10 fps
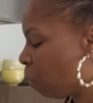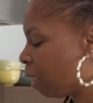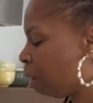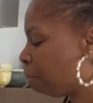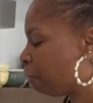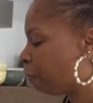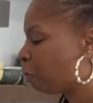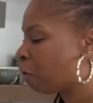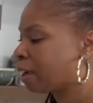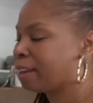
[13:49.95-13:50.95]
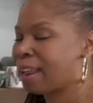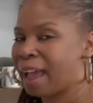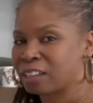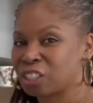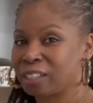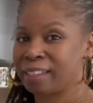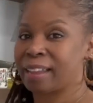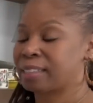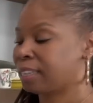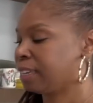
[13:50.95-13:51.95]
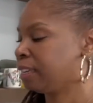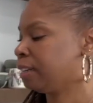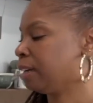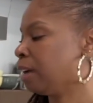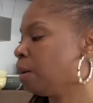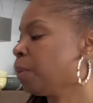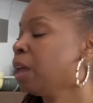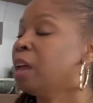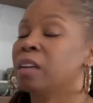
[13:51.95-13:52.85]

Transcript: oil before it actually gets heated up